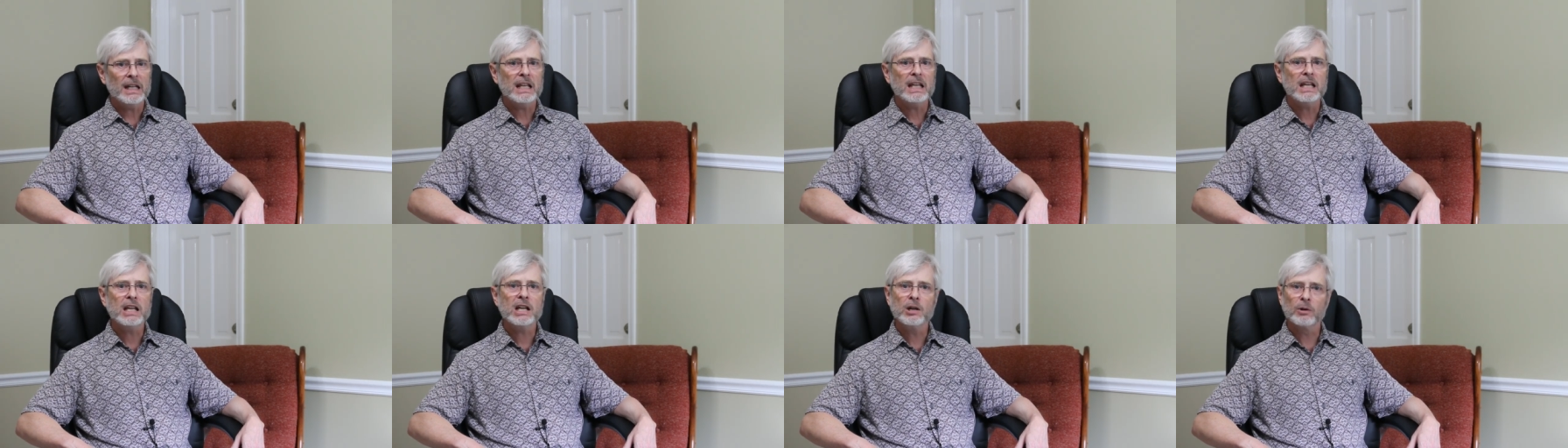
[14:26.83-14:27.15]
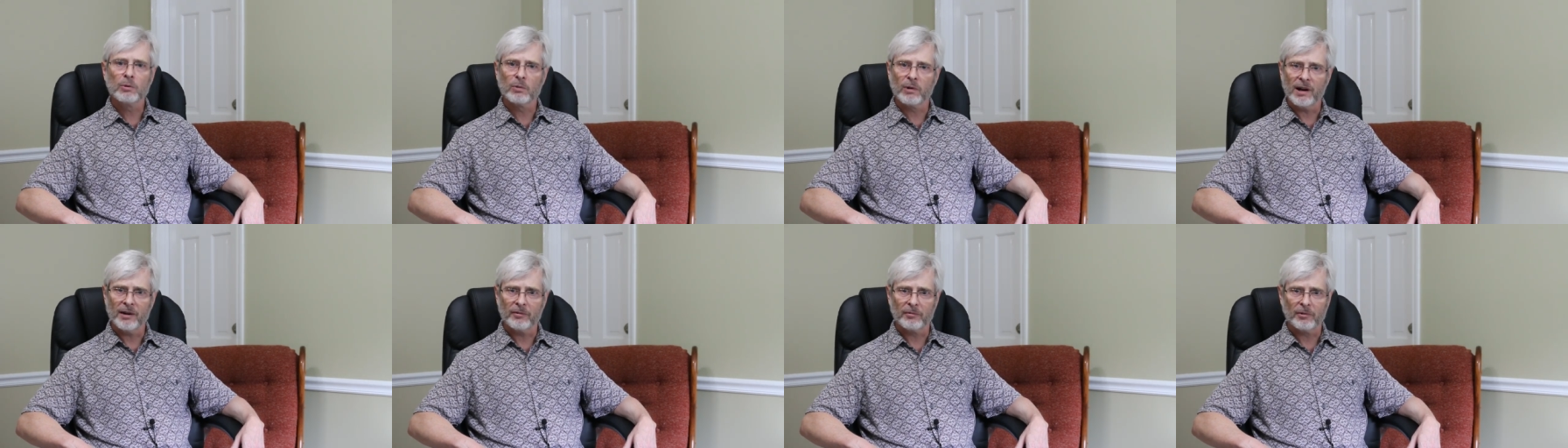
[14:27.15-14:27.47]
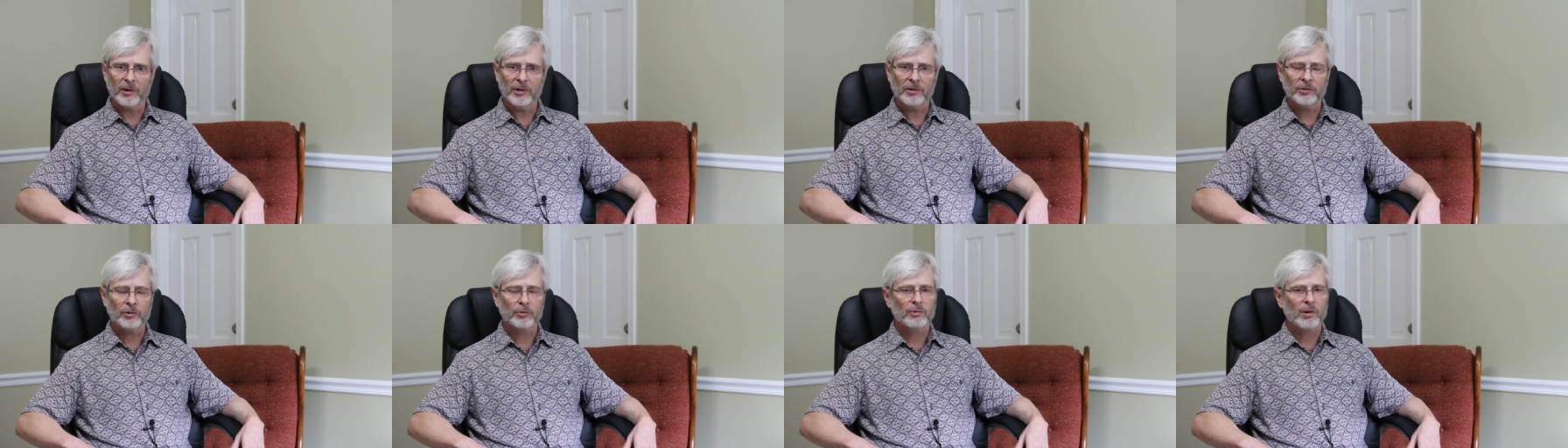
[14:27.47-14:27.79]

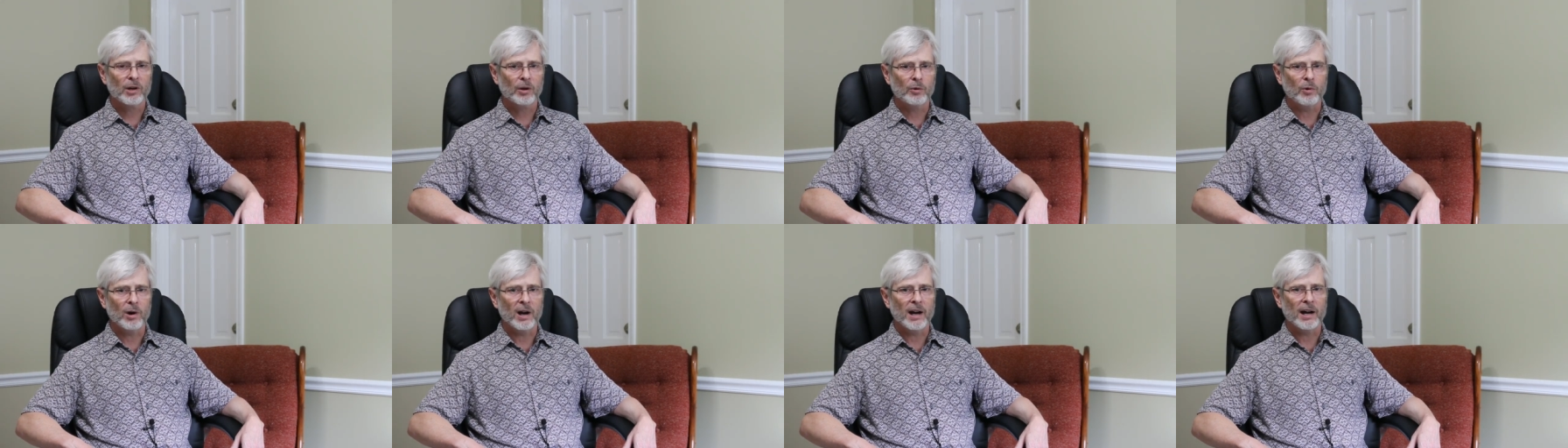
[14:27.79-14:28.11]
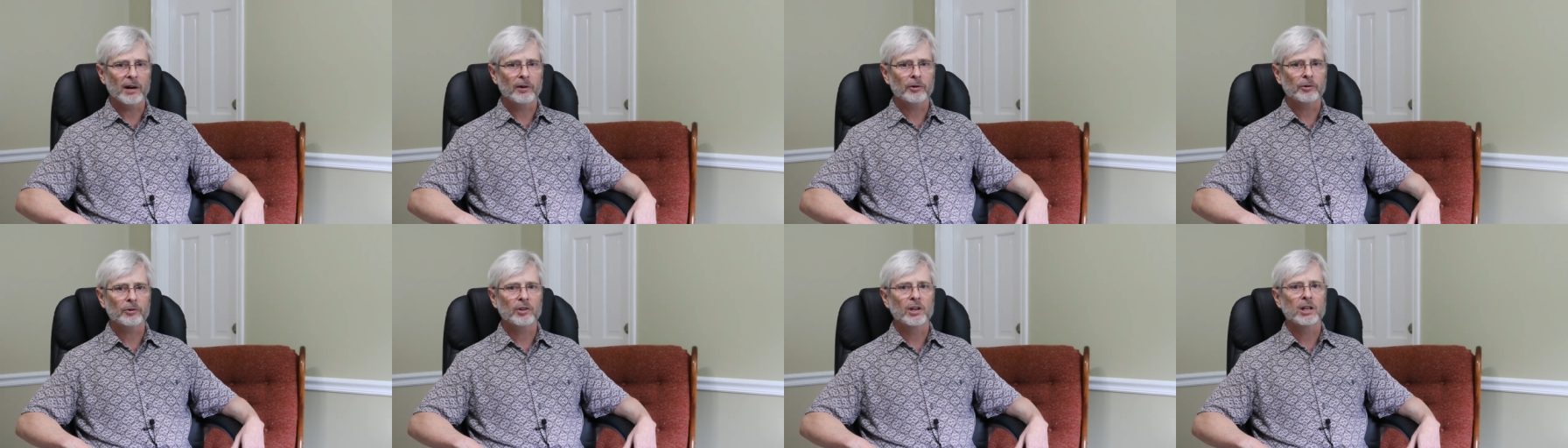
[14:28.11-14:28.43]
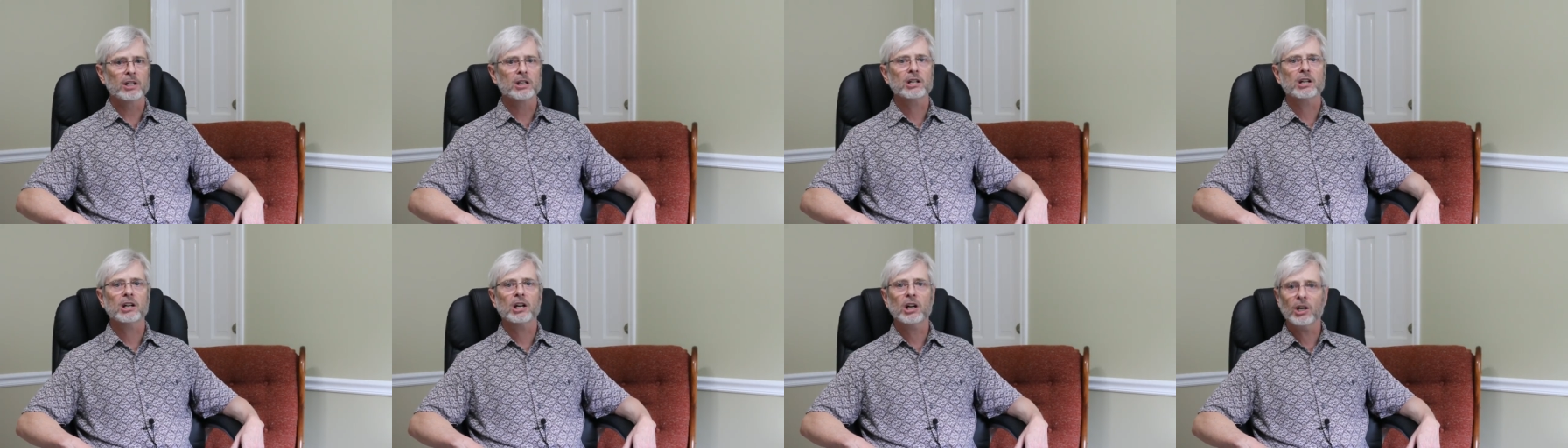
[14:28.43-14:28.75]
irreverence requires
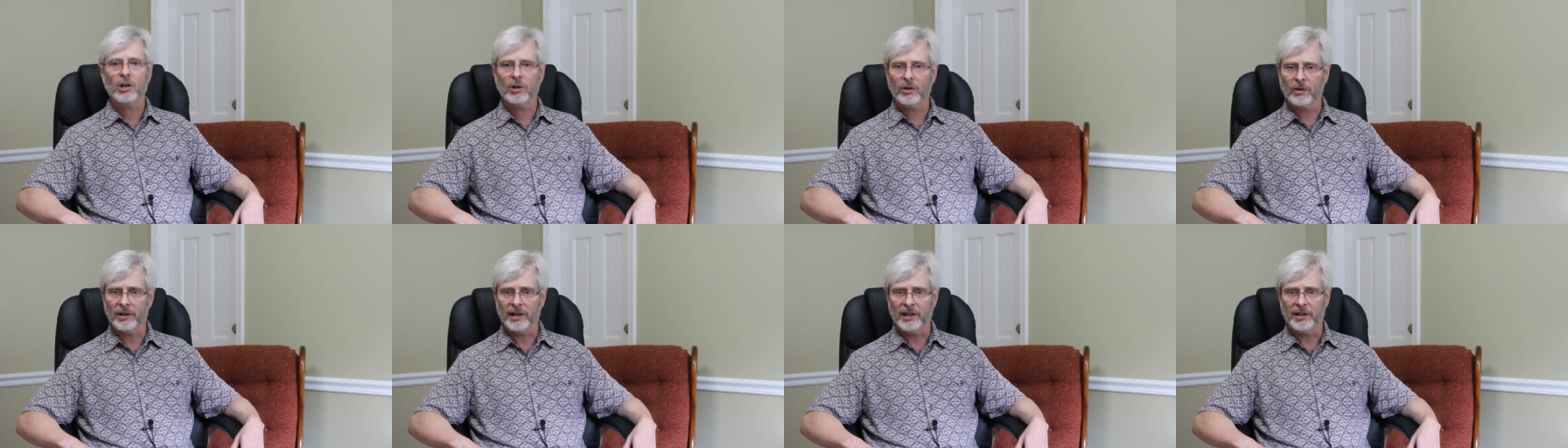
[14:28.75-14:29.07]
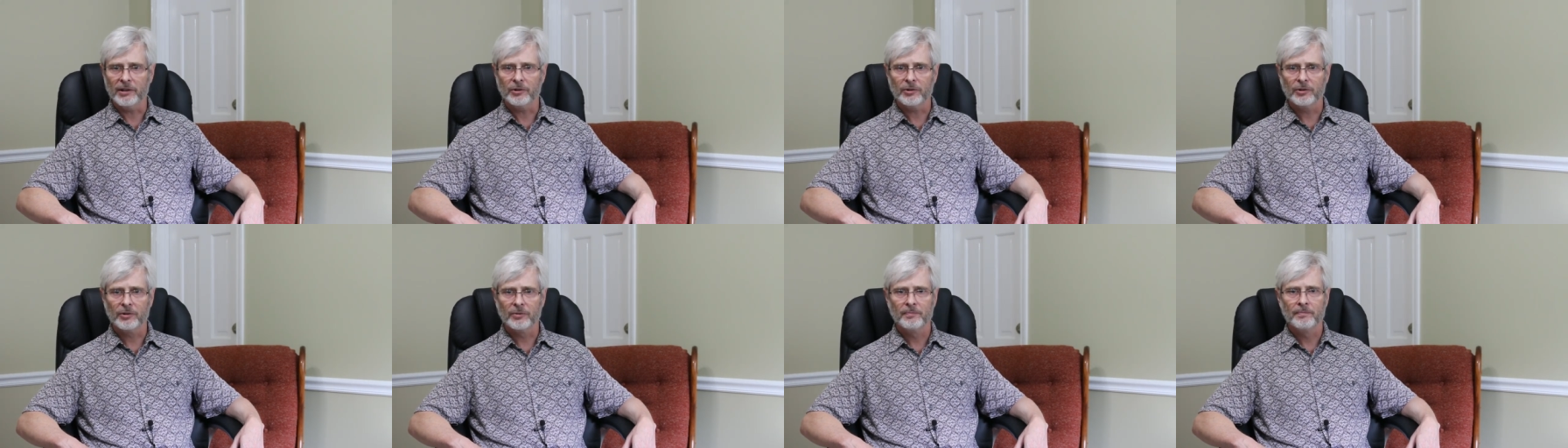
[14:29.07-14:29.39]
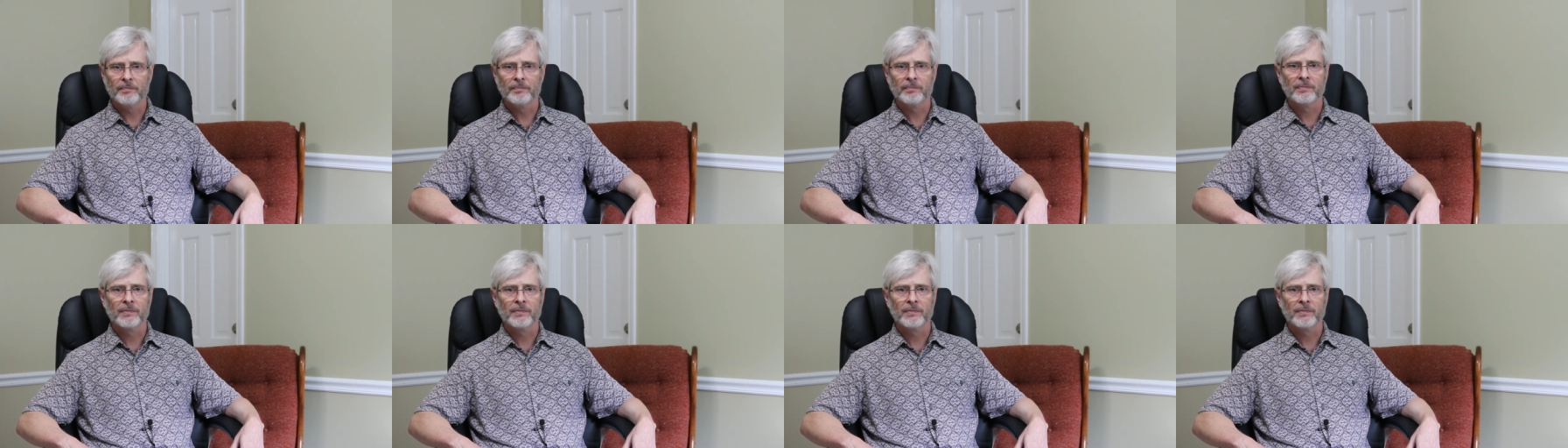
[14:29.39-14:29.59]
courage.